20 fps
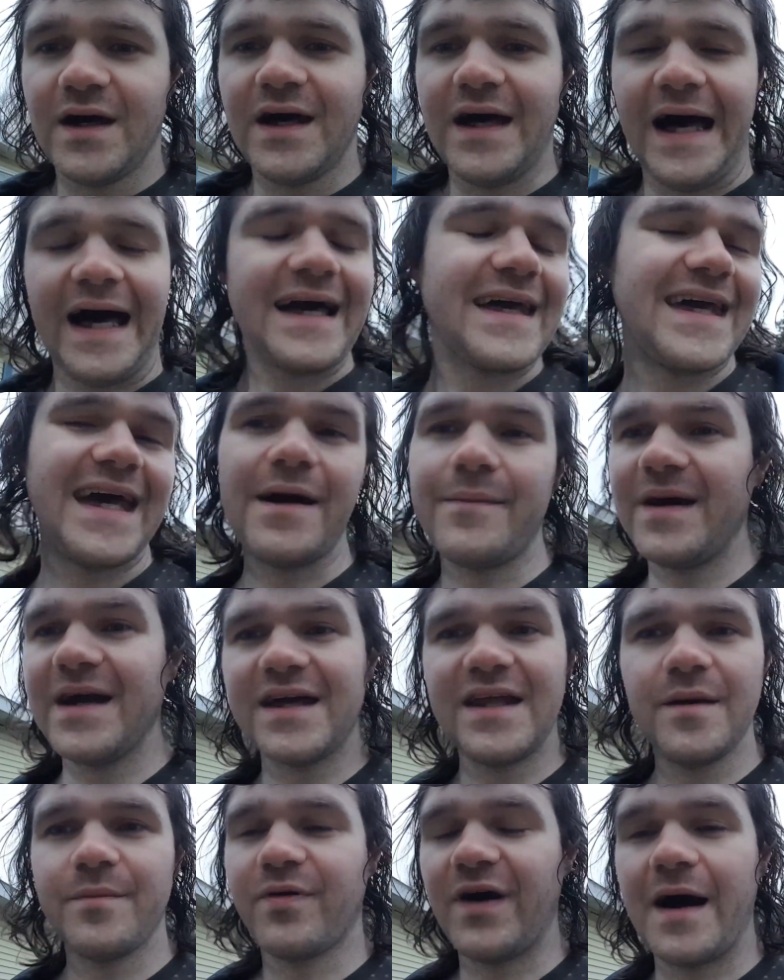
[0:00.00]
I can't make
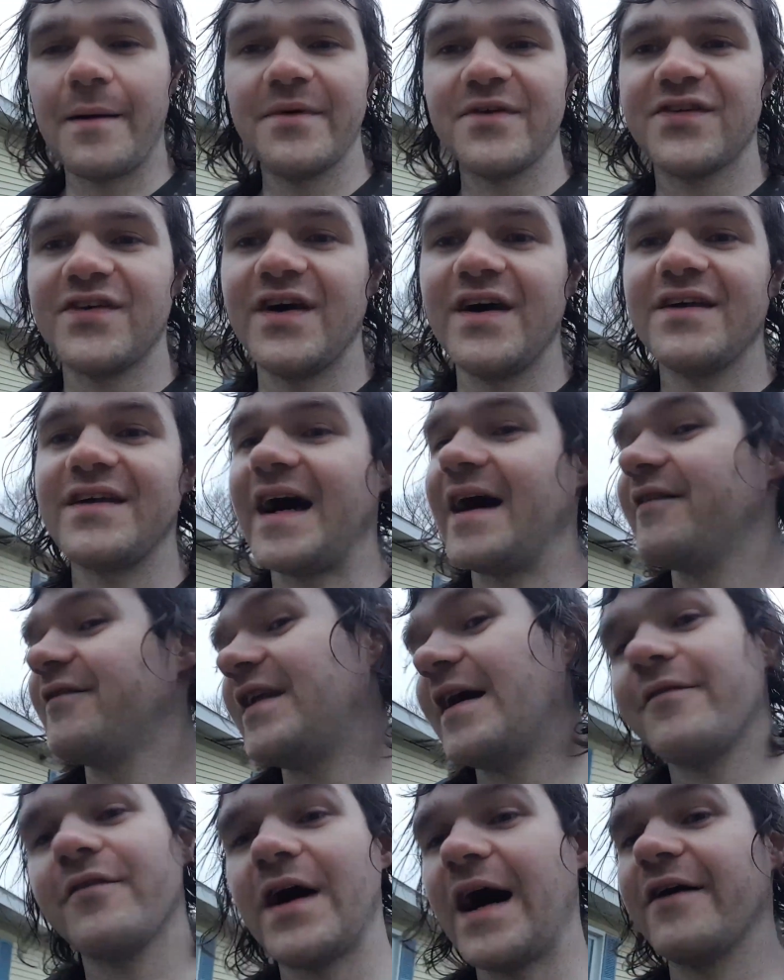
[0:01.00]
any promises.
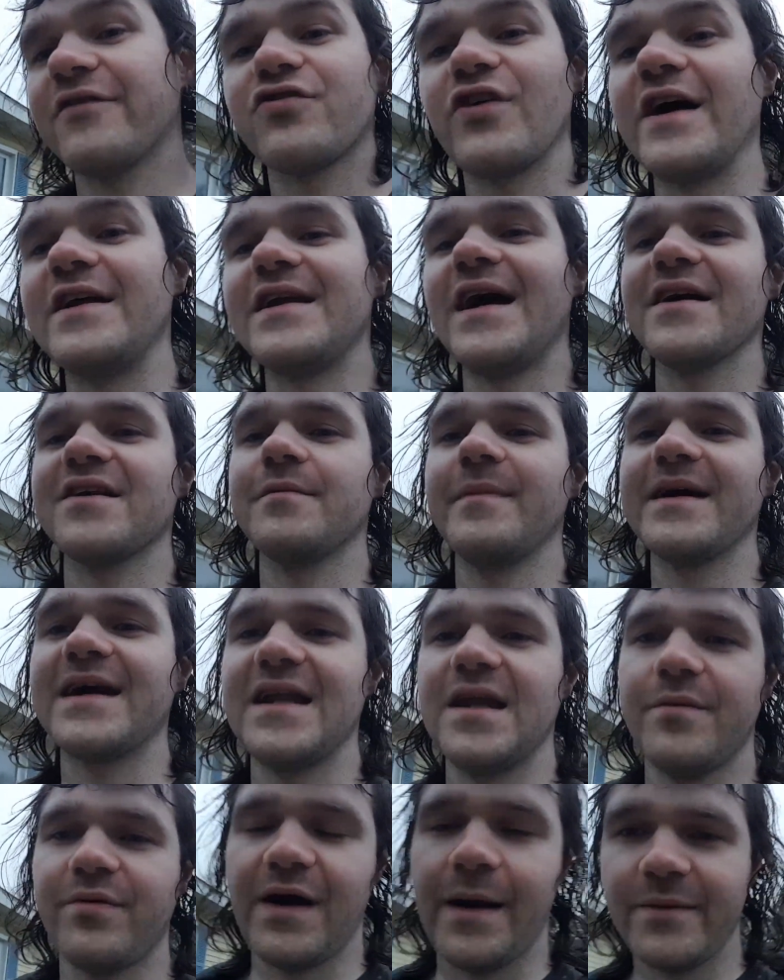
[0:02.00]
I've tried not to make
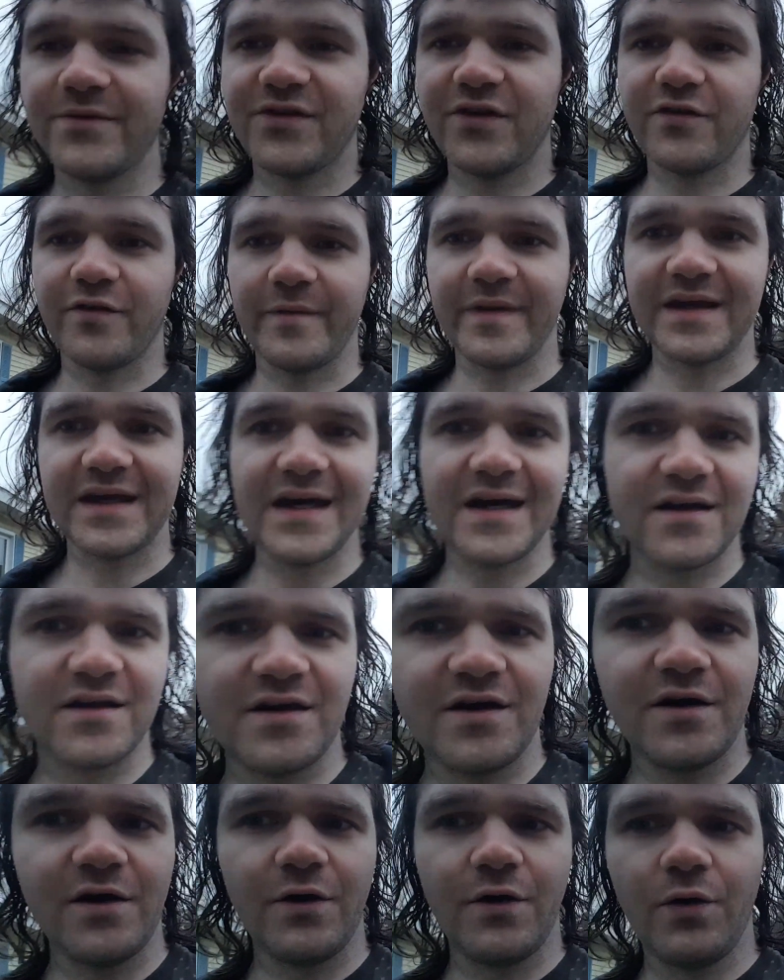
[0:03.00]
any promises from the
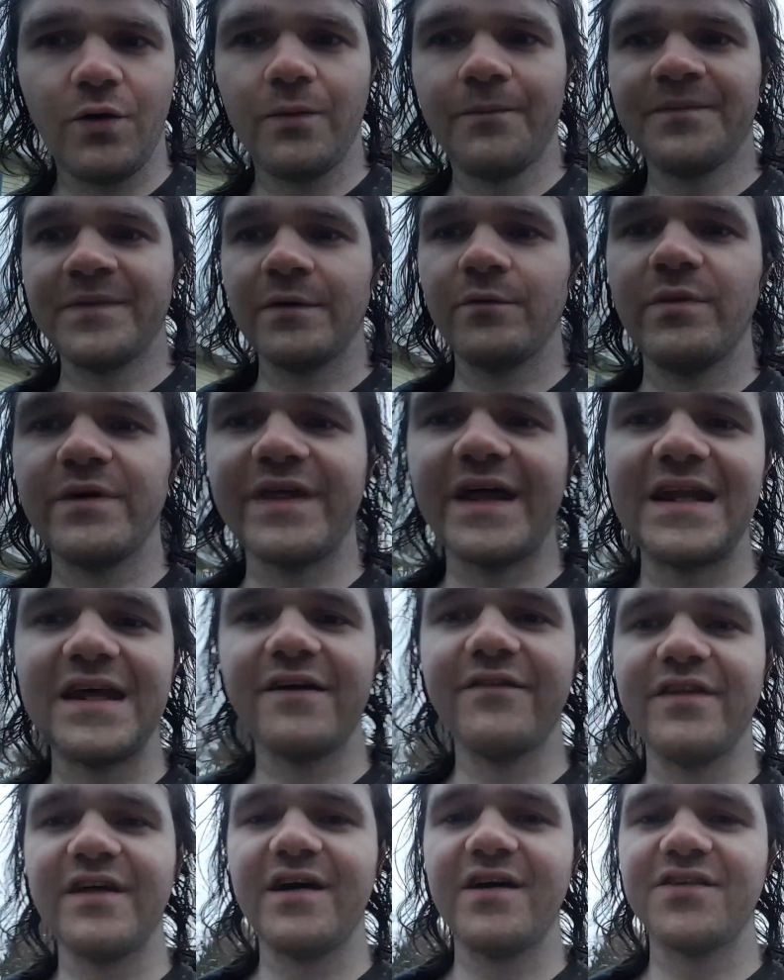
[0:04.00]
get-go with any
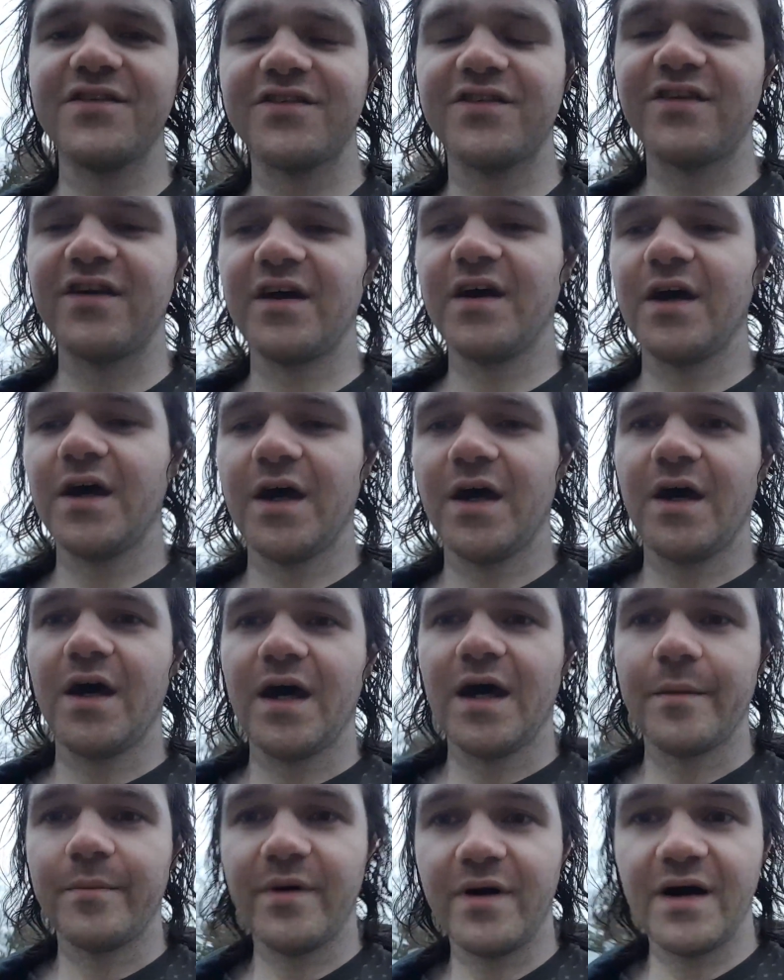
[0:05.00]
of this,
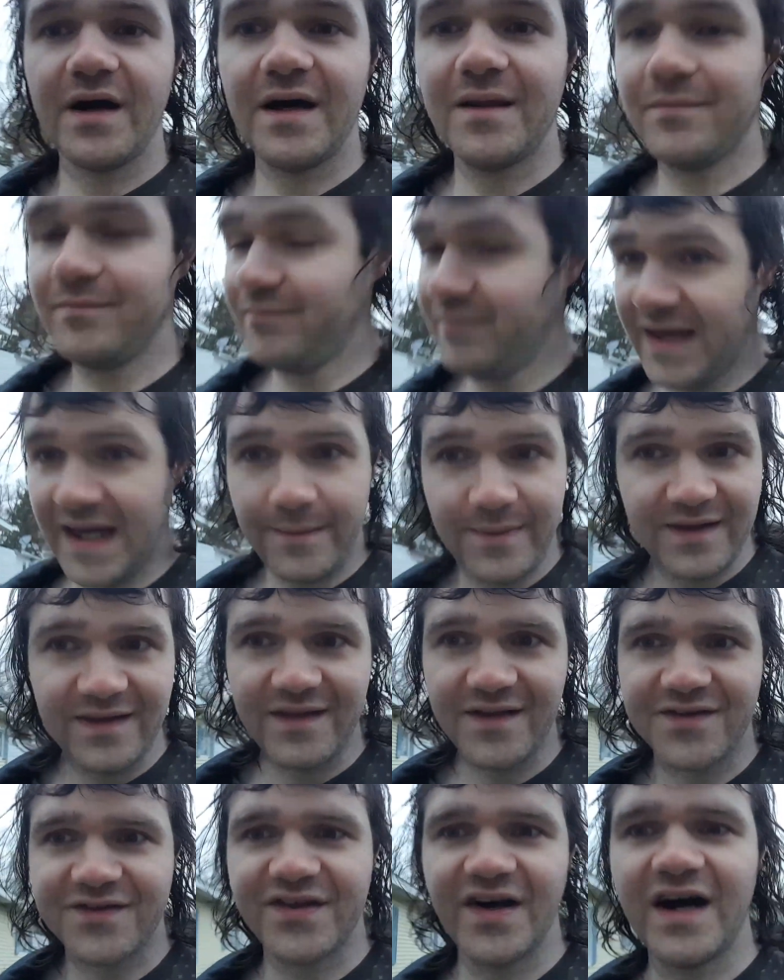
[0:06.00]
but maybe
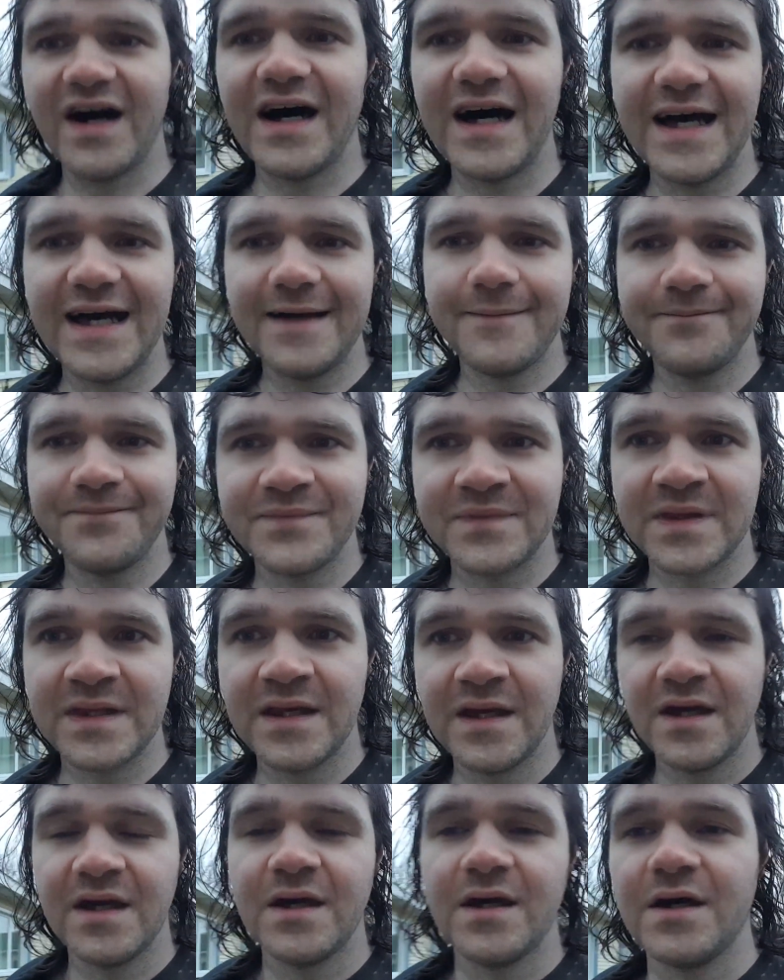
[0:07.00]
this time
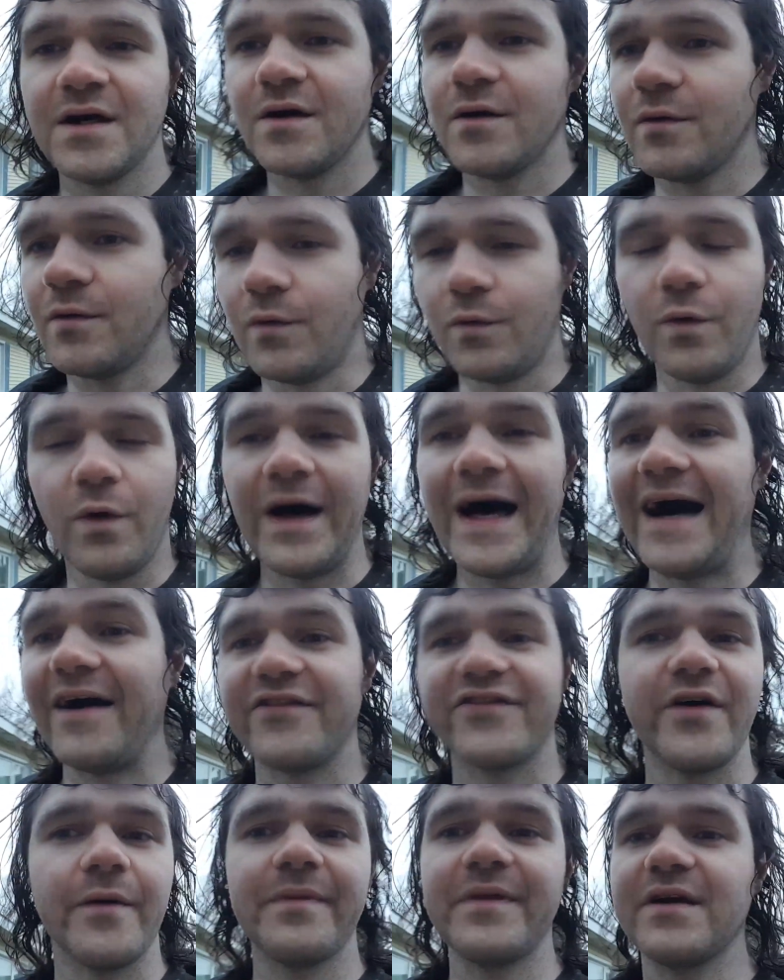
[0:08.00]
we'll
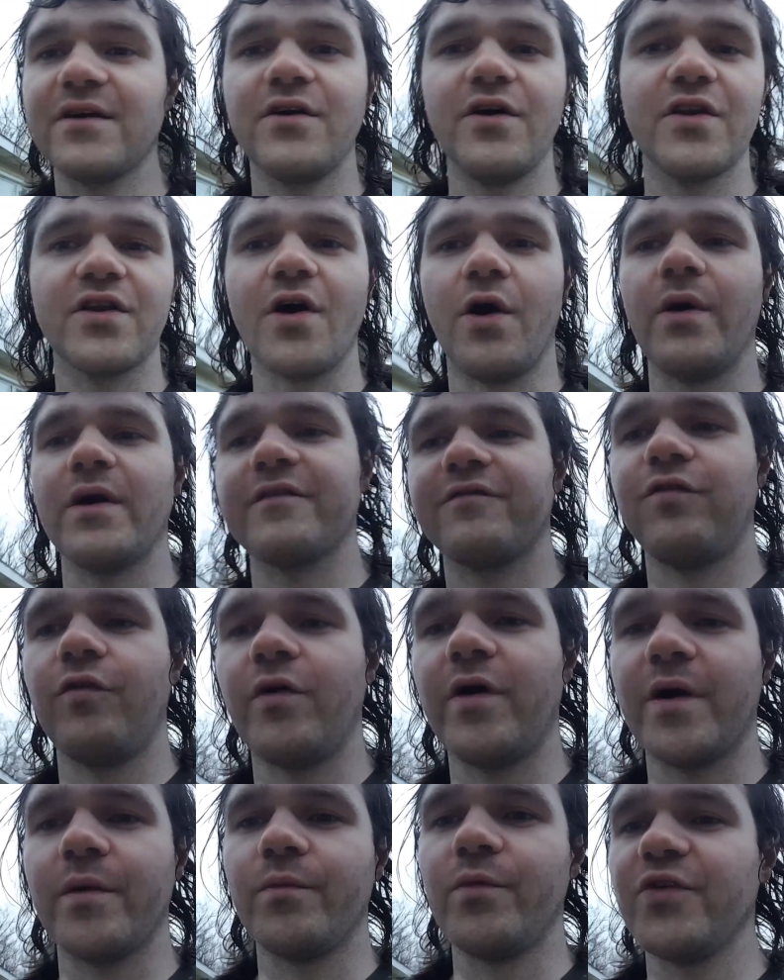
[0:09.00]
have something good going
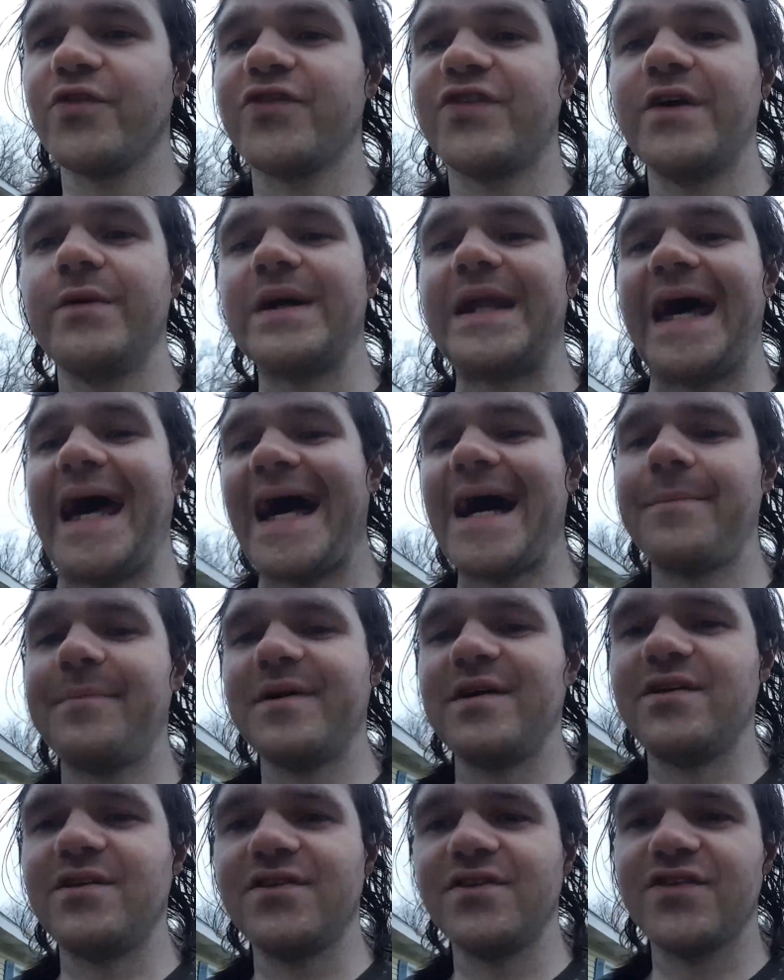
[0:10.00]
for it. We'll see what
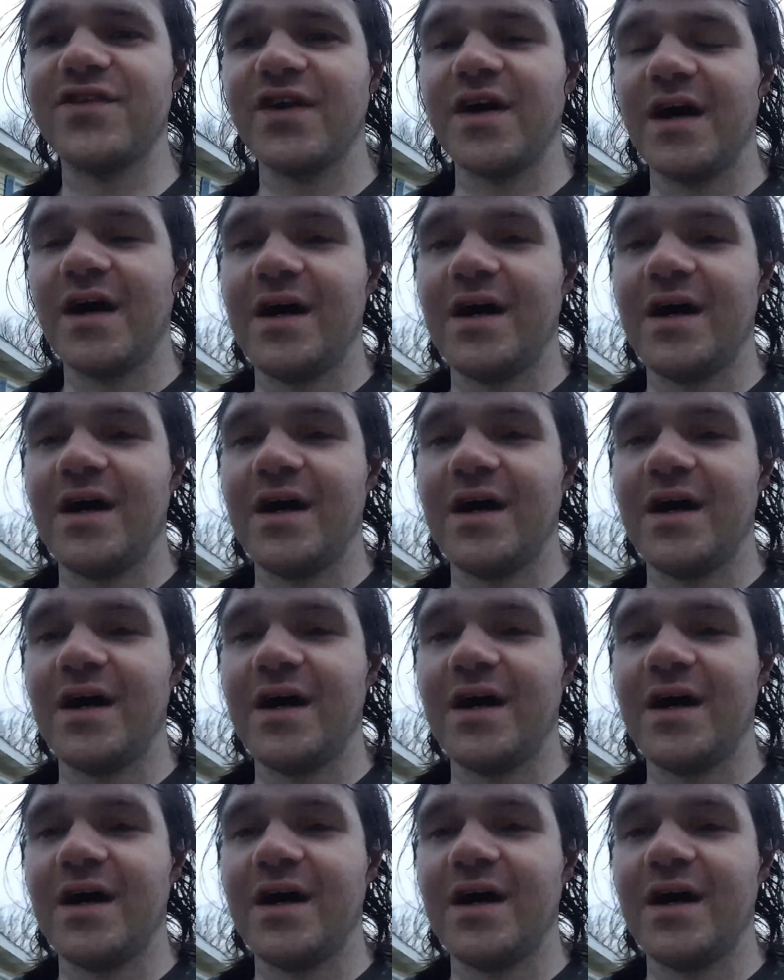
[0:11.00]
happens.